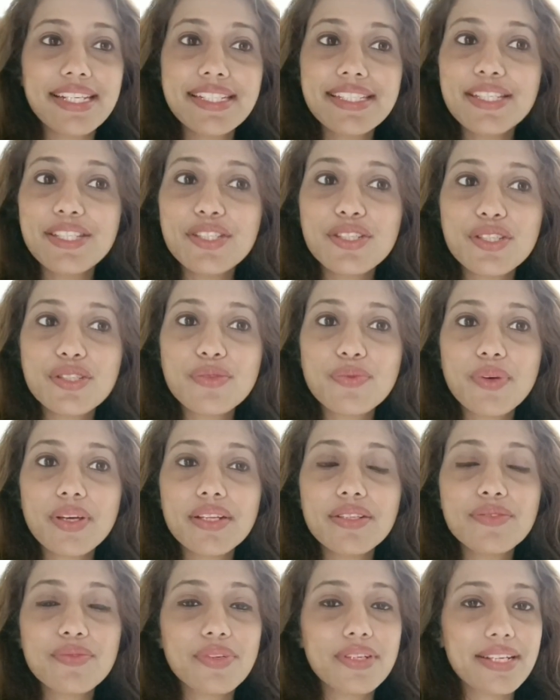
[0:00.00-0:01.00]
the 6 inches
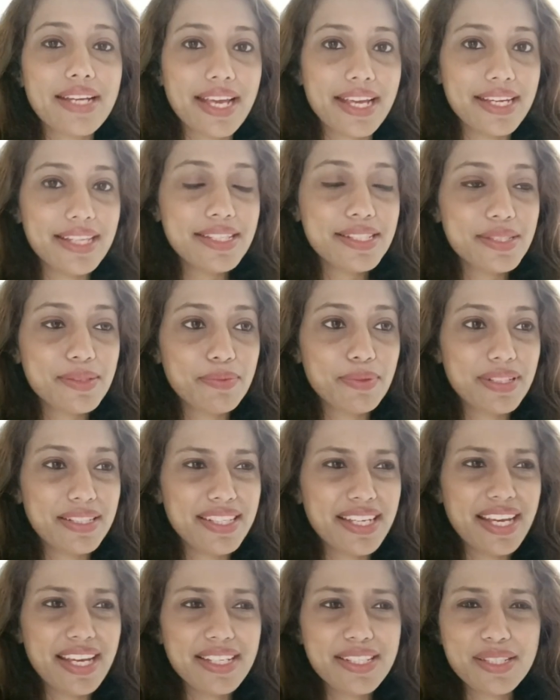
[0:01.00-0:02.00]
ones were nice
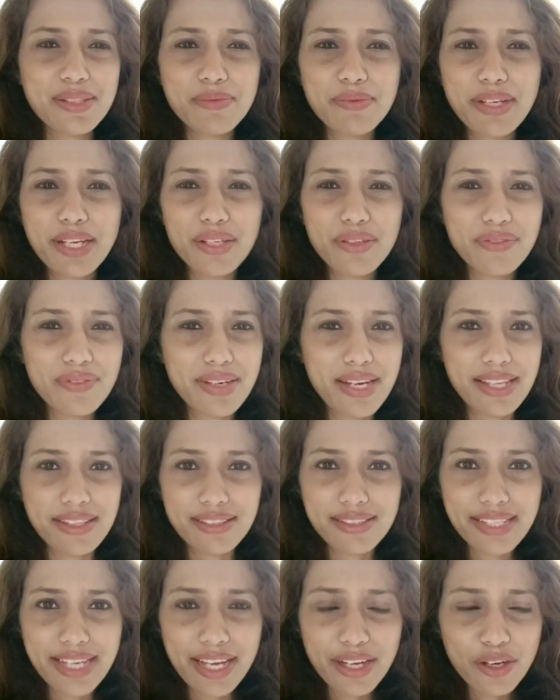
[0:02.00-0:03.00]
but they had some kind of
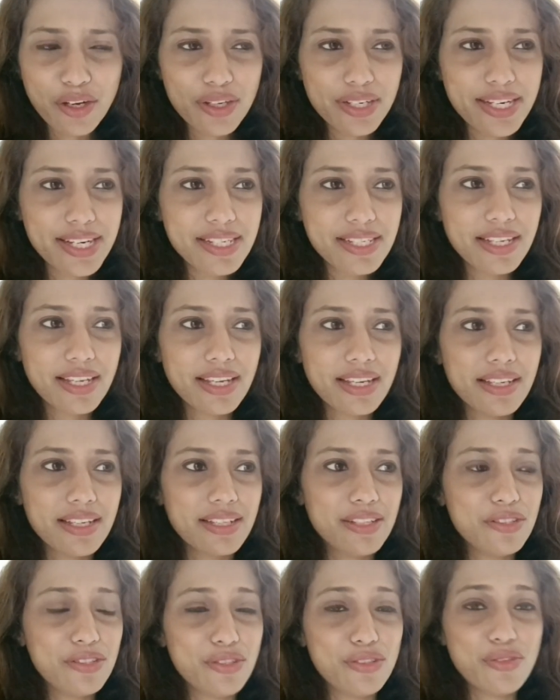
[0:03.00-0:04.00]
leather tag on it
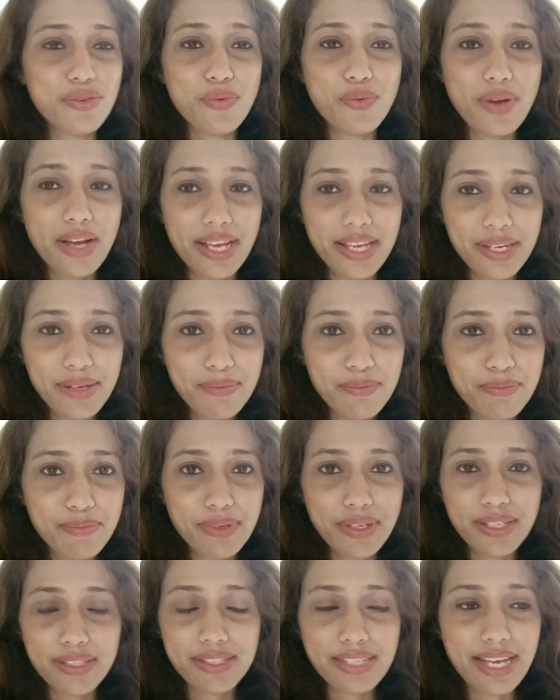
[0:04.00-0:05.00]
don't know why
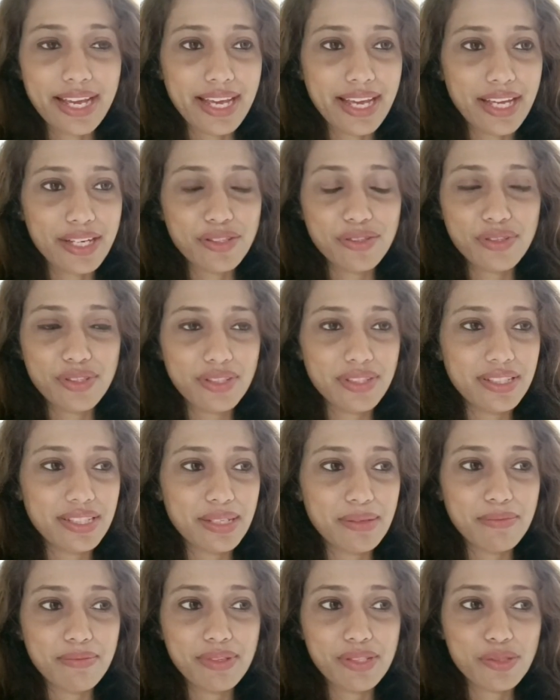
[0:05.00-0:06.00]
but I had to
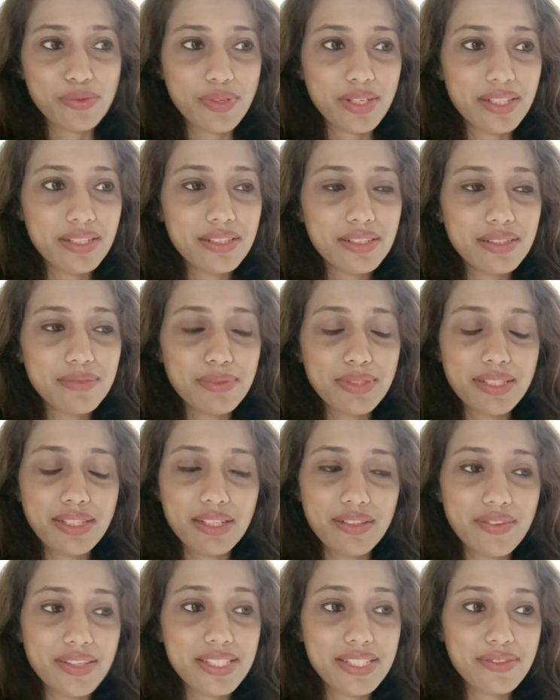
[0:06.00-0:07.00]
return them as well
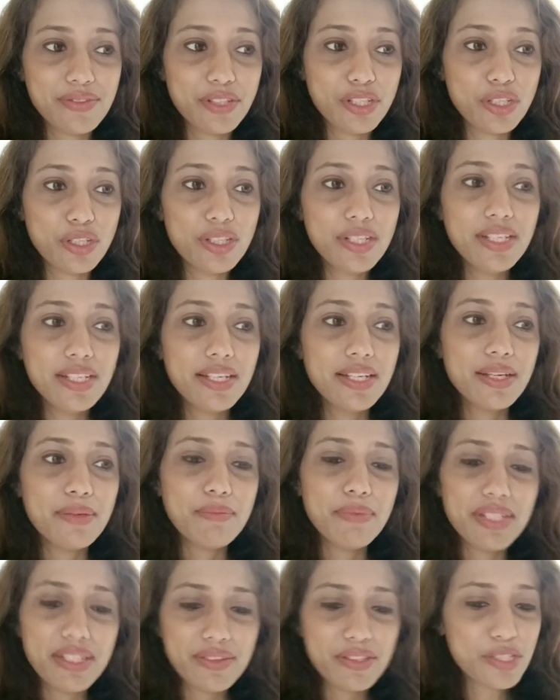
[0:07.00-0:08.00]
but otherwise they were good
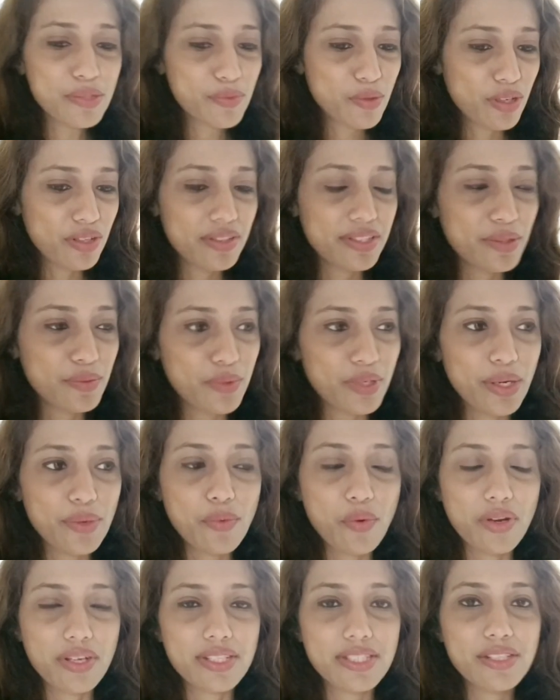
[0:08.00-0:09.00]
but they were smaller than what
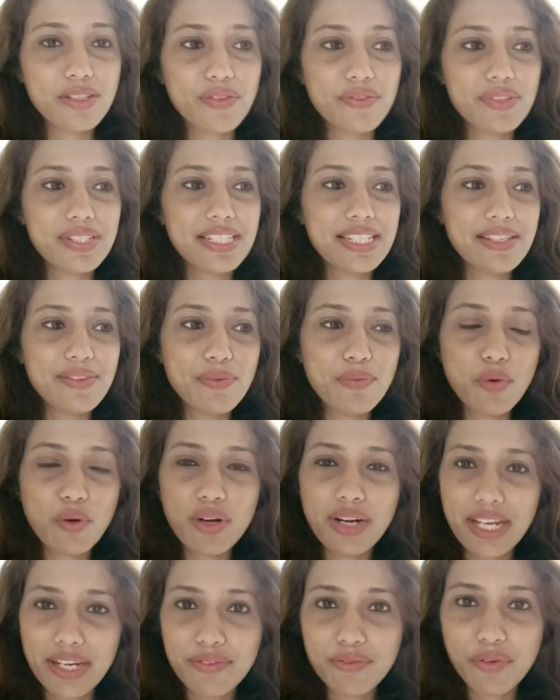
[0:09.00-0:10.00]
I wanted obviously they were
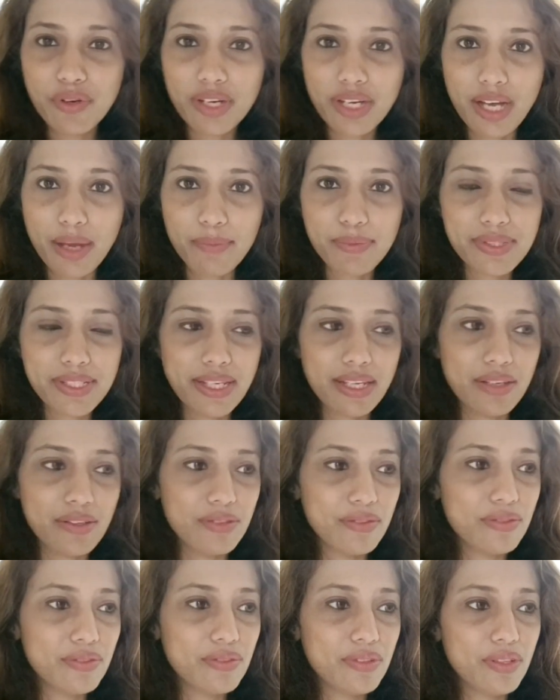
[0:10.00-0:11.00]
more like for cups
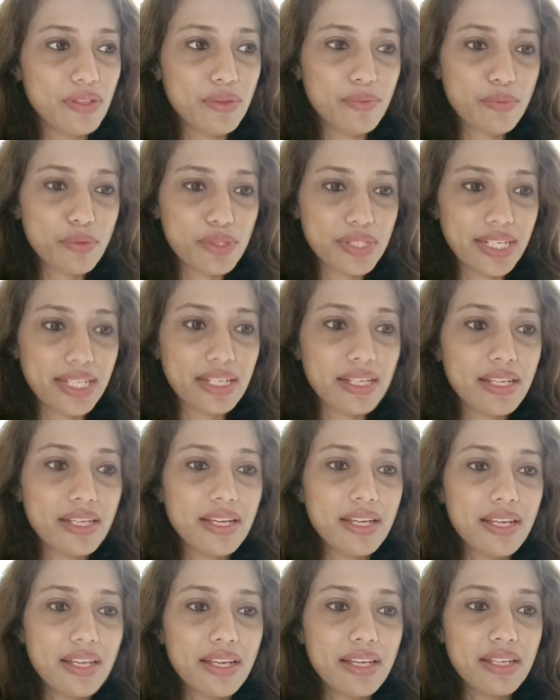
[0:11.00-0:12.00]
and you know putting
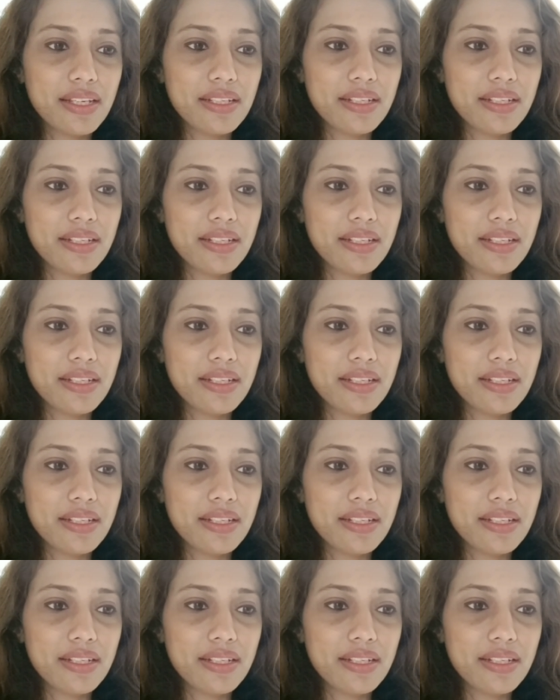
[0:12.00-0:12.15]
